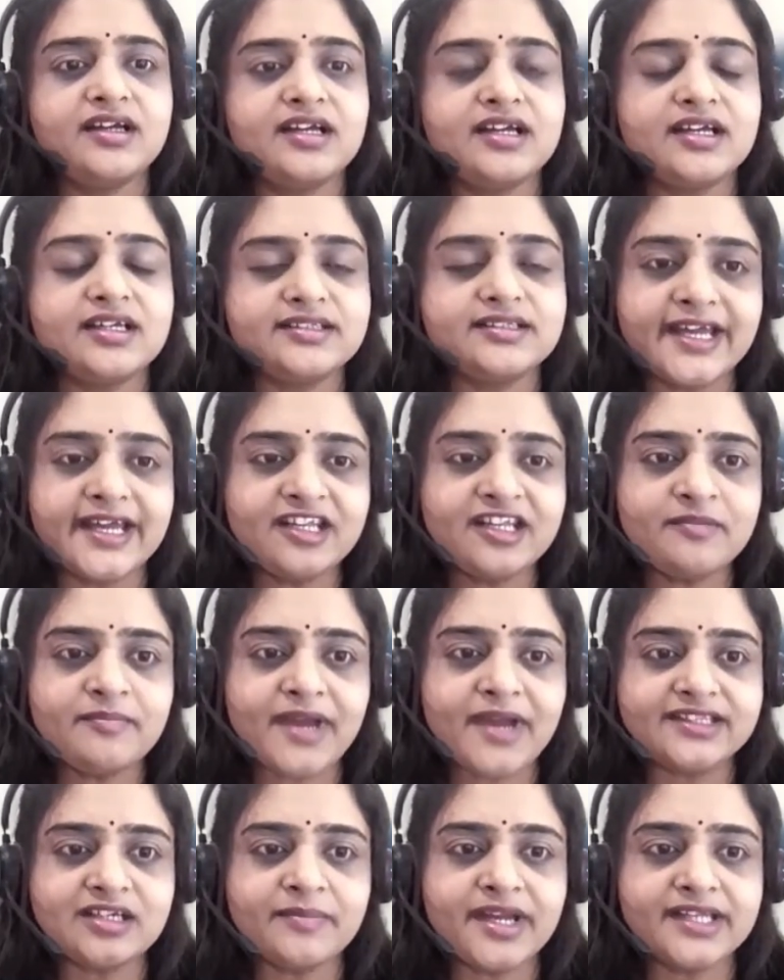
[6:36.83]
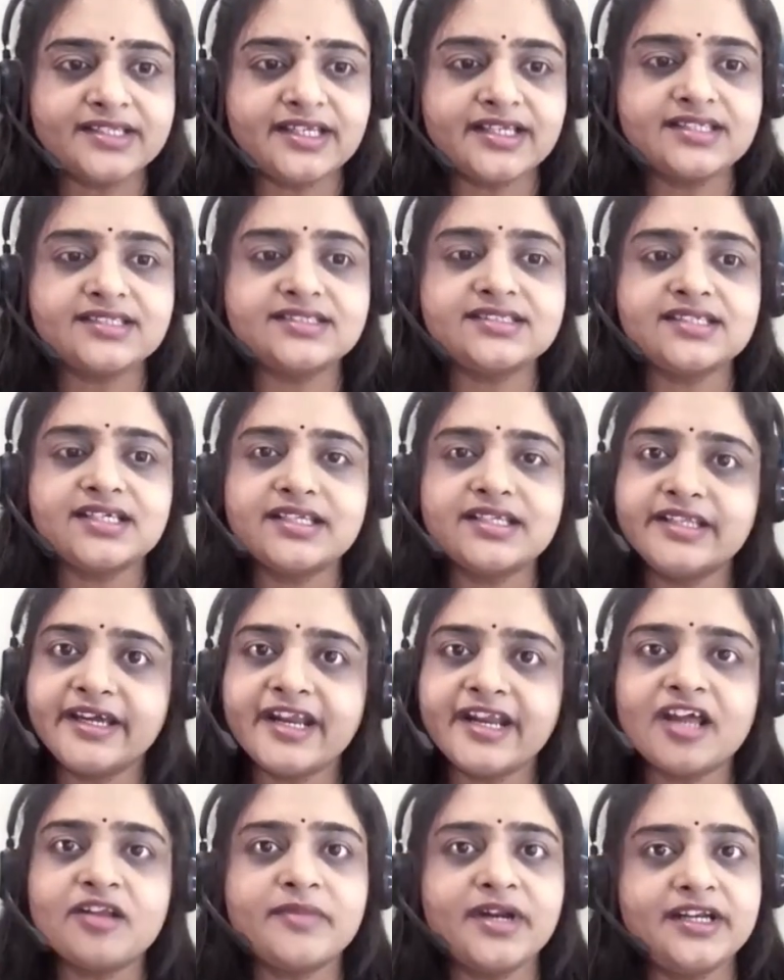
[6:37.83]
Then in mathematics, there
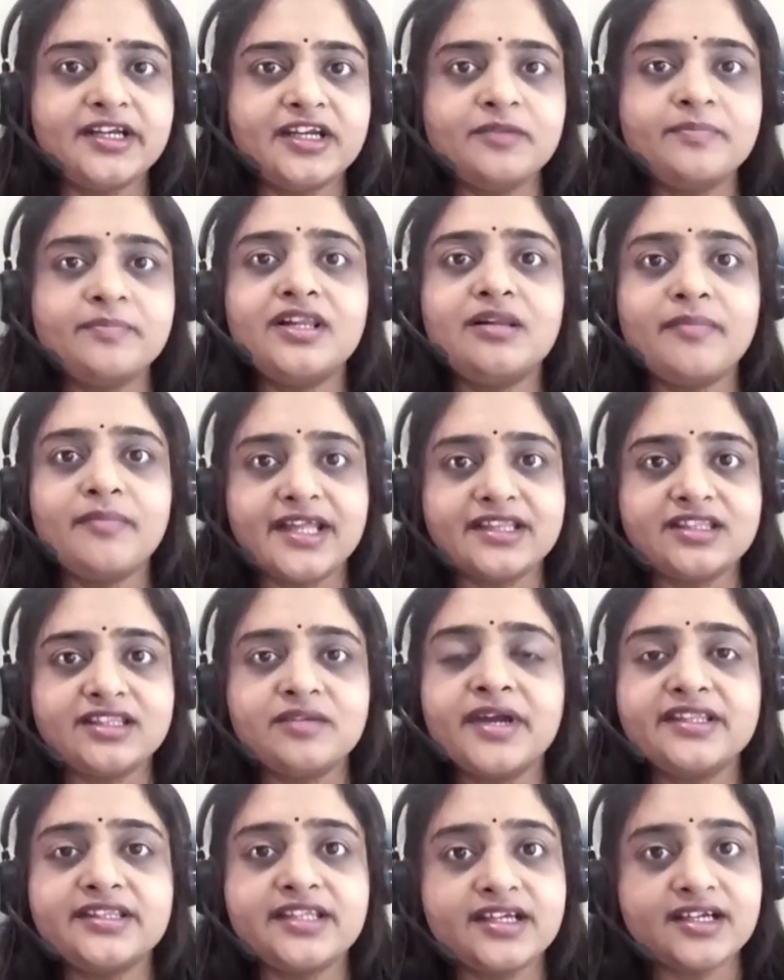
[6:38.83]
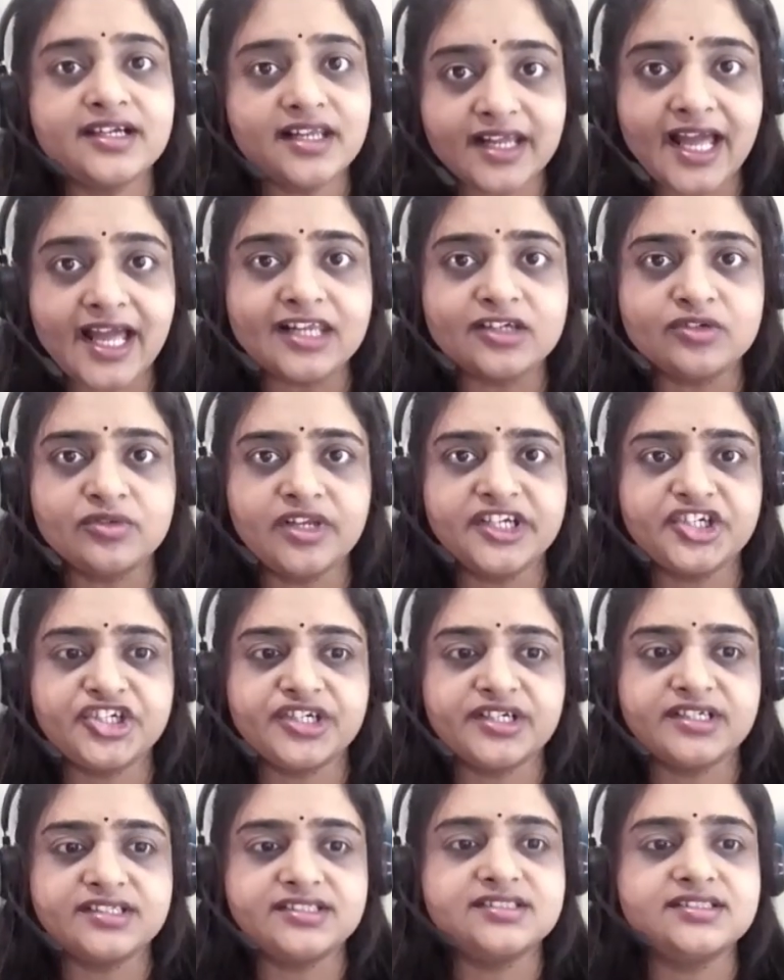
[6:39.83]
are multiple mathematical
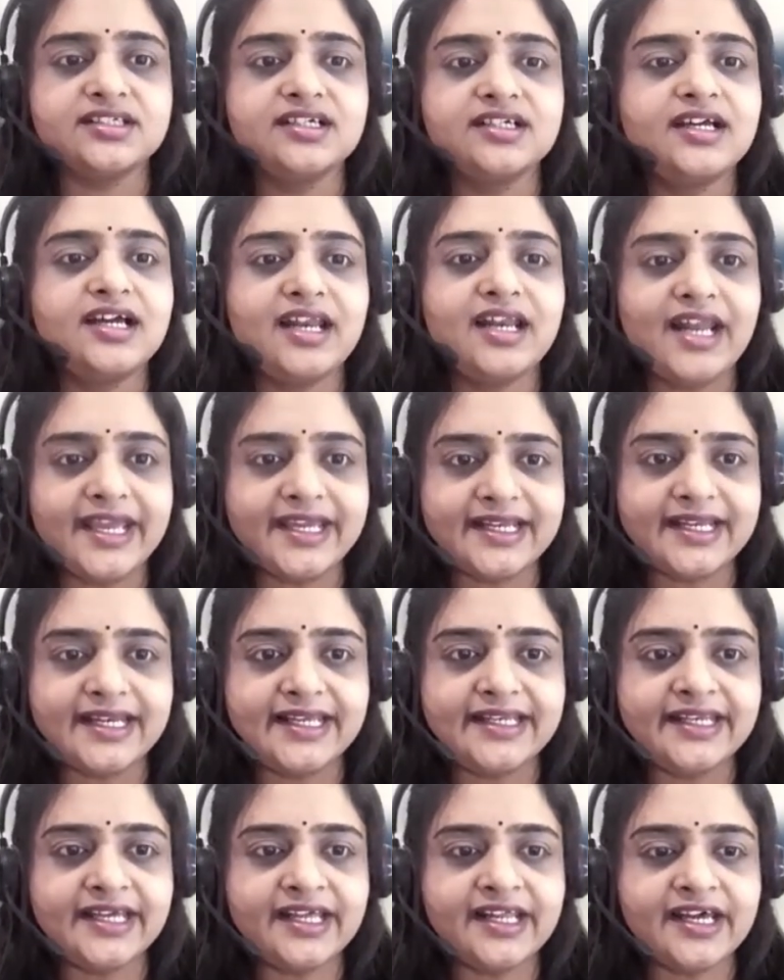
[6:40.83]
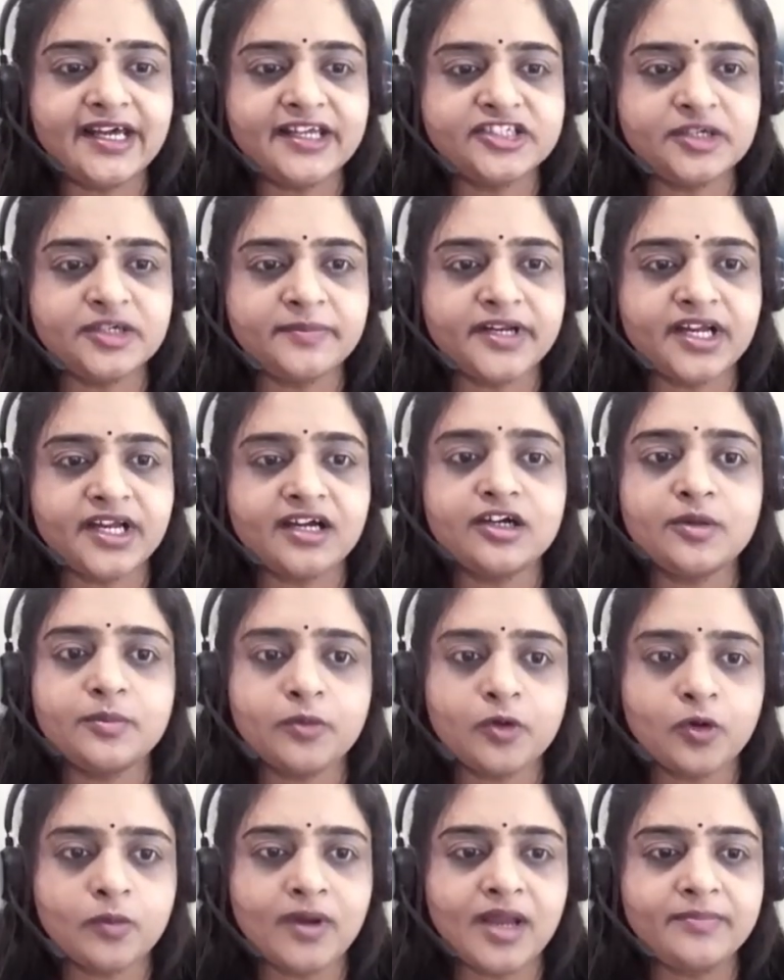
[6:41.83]
calculations like linear algebra,
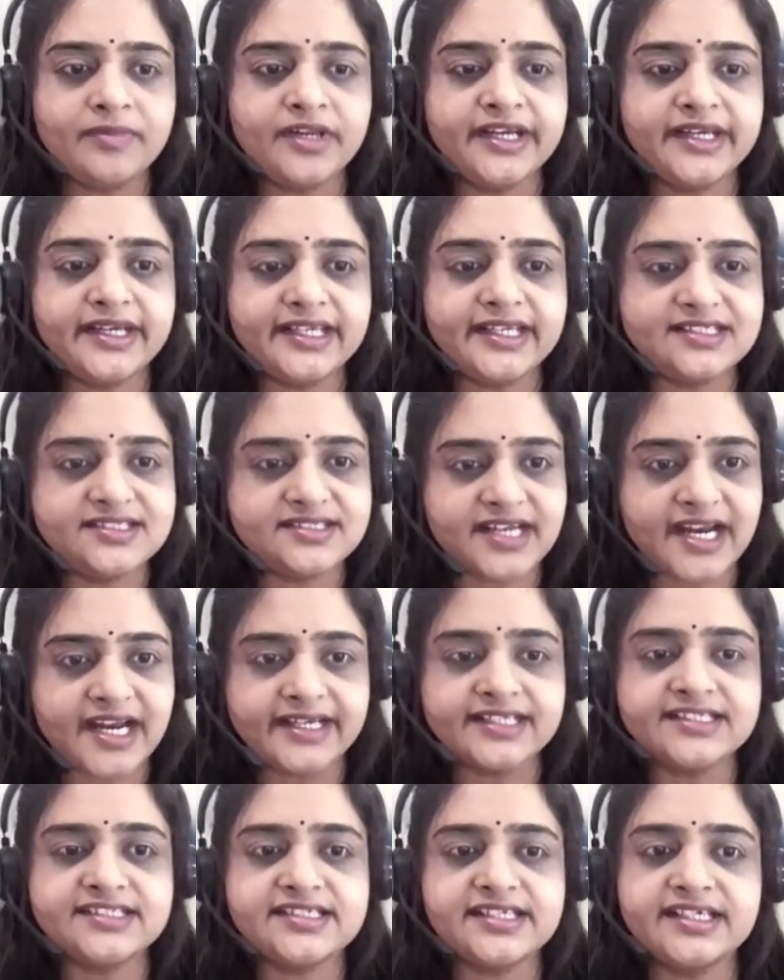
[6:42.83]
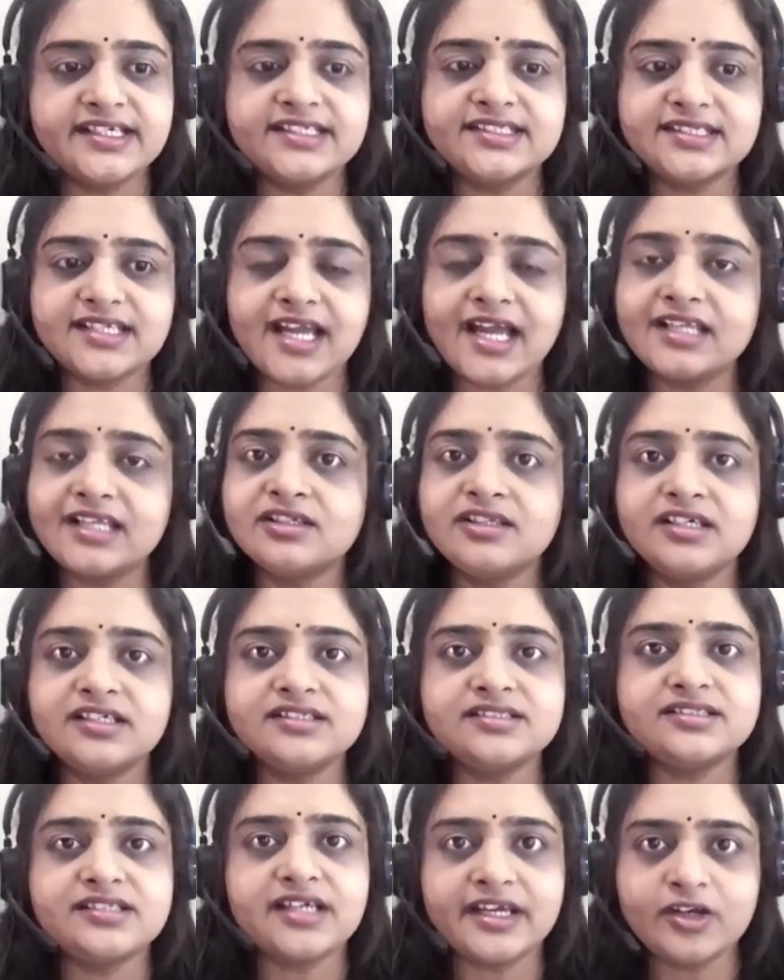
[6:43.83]
probability, statistics,
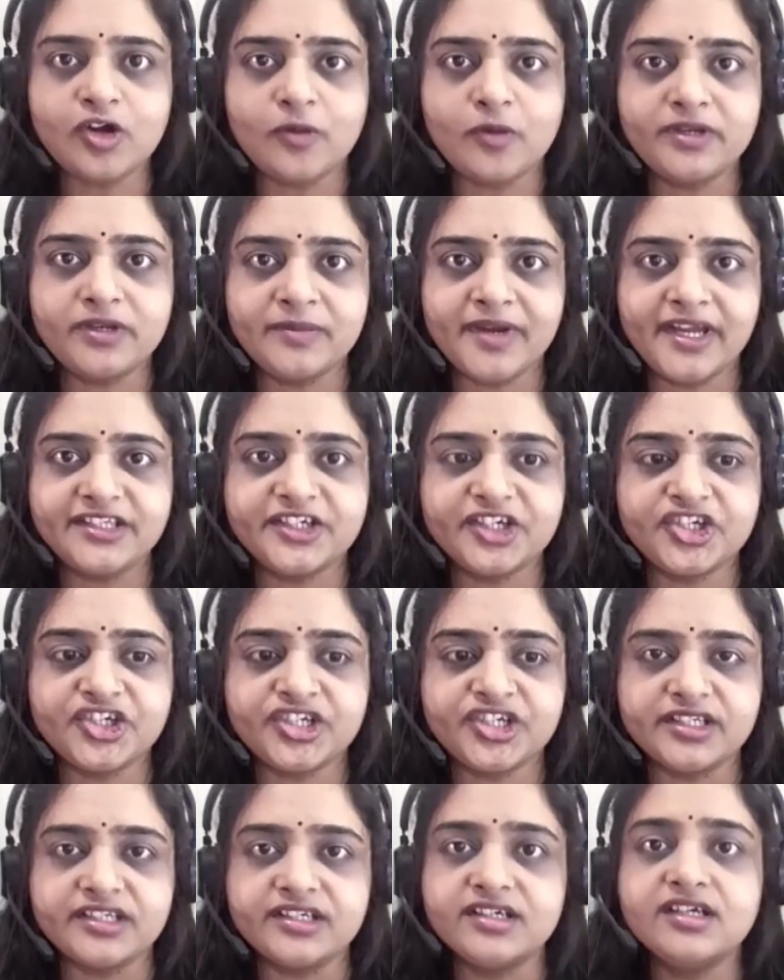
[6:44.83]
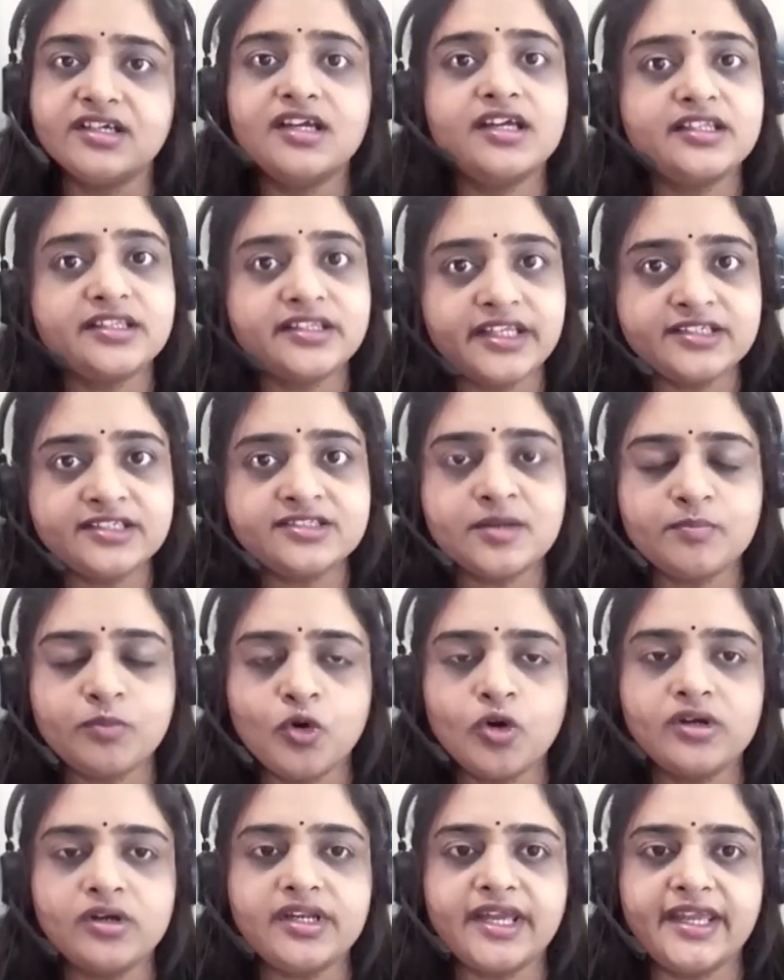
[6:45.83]
calculus and optimization. They
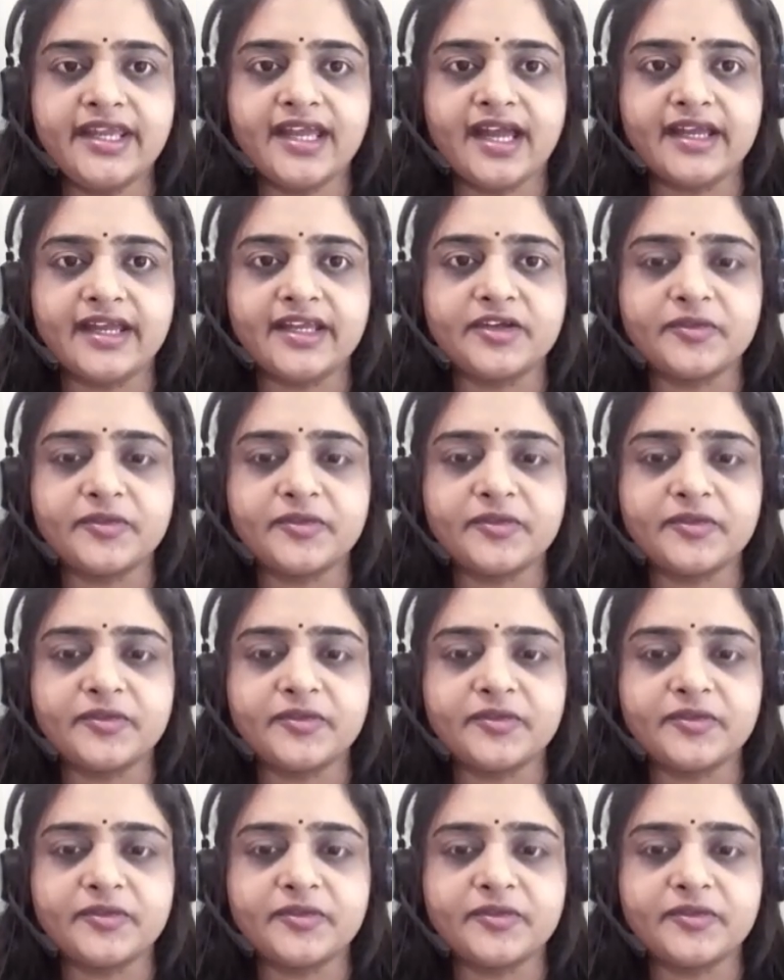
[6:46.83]
support AI.